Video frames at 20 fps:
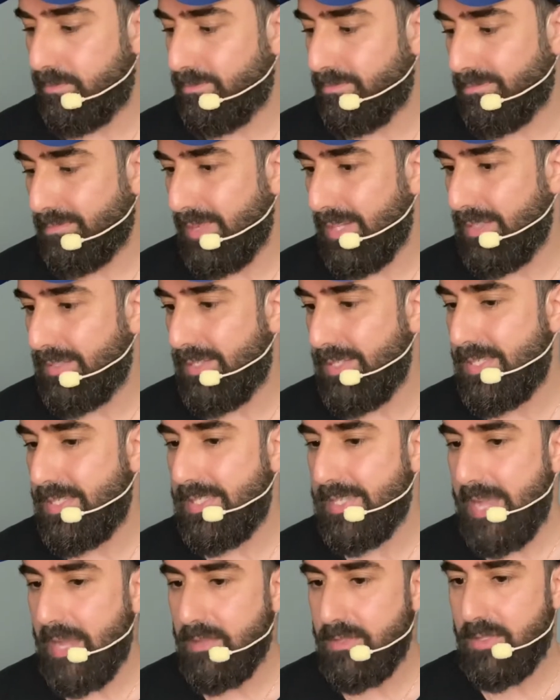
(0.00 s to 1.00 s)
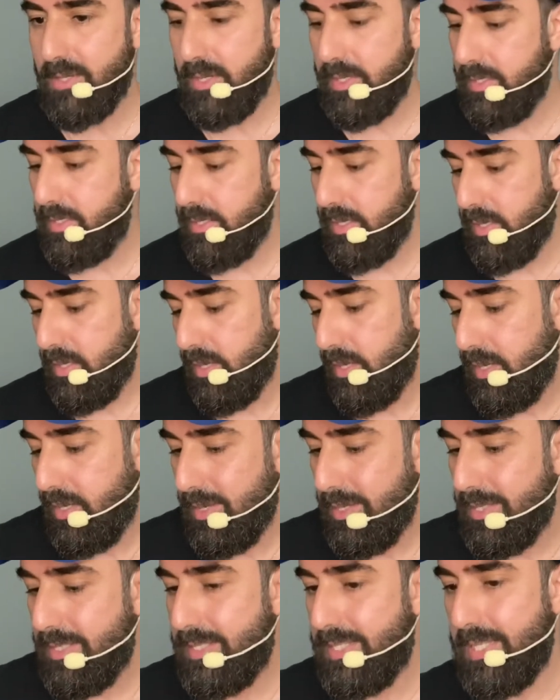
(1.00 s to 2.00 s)
This sounds good,
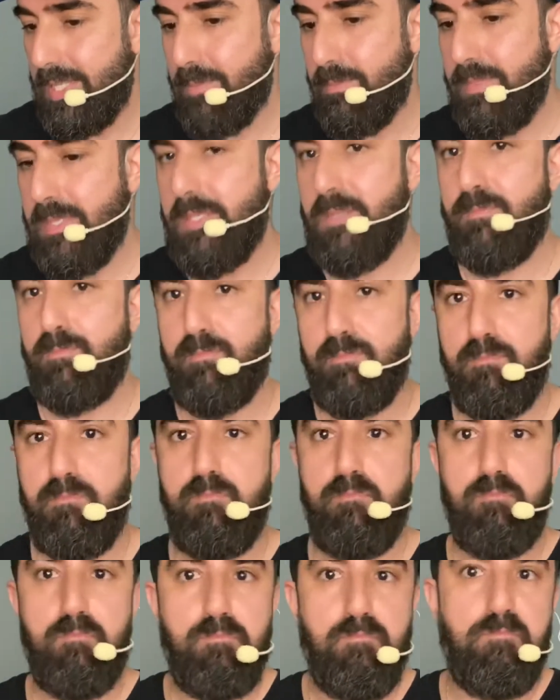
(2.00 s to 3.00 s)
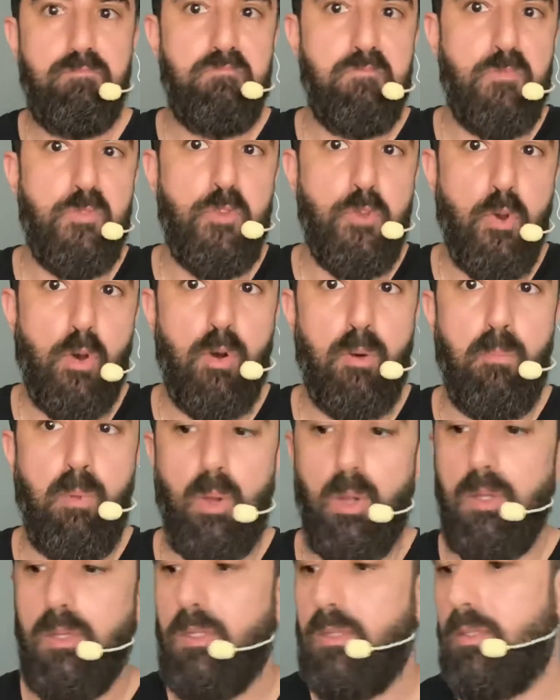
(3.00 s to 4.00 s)
seems
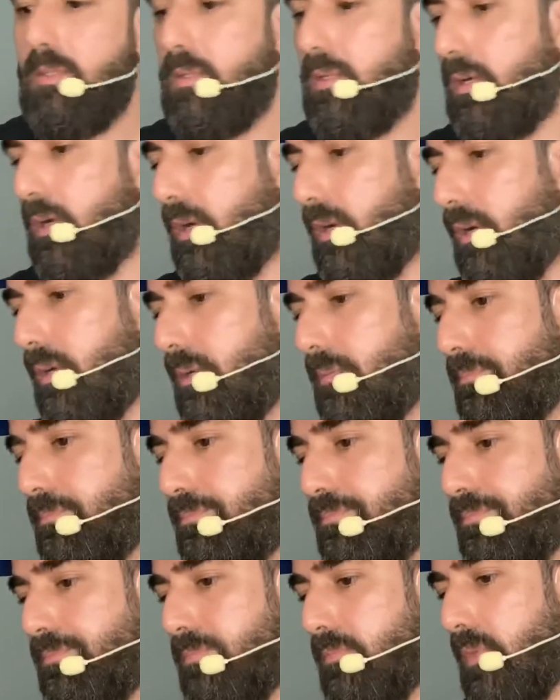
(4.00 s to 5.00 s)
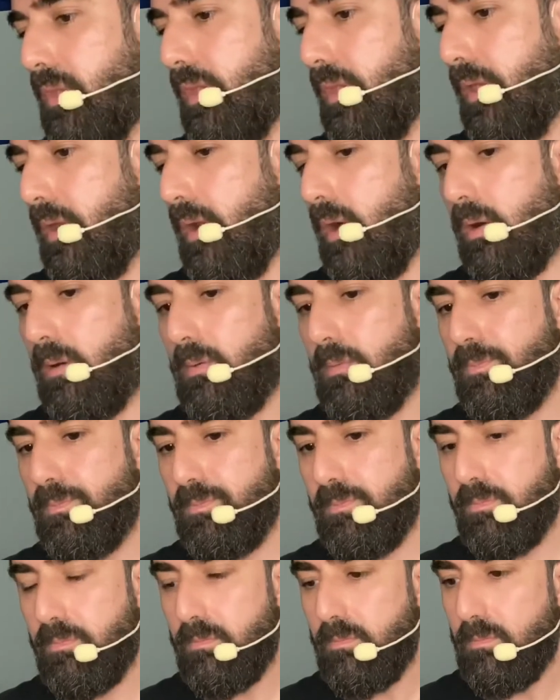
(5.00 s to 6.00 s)
durable, you know,
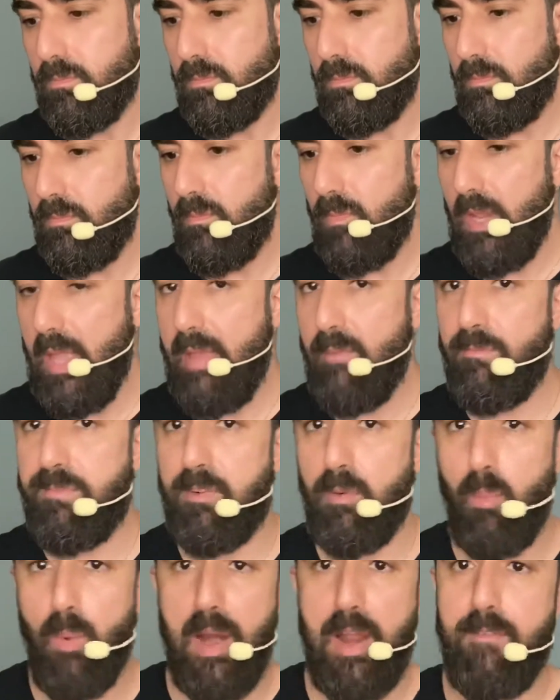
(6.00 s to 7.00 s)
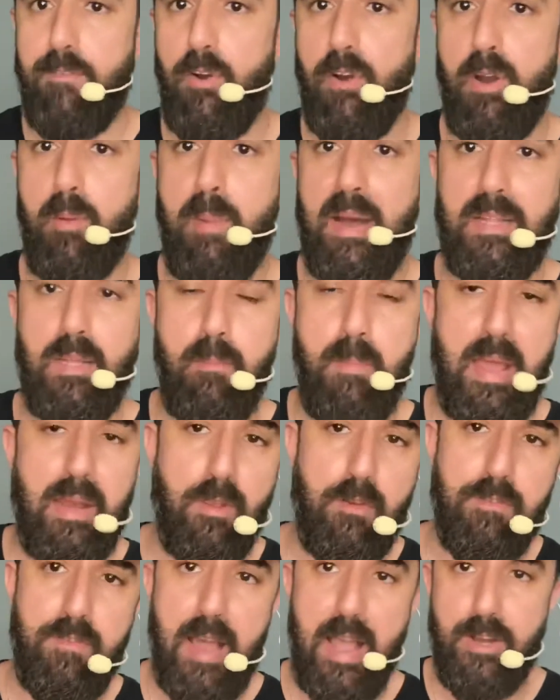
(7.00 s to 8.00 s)
and from what I've heard about the
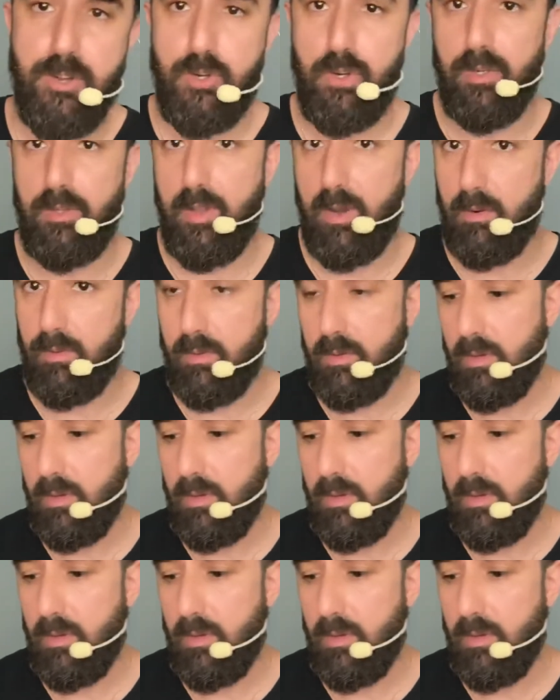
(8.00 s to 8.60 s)
manufacturer, they're,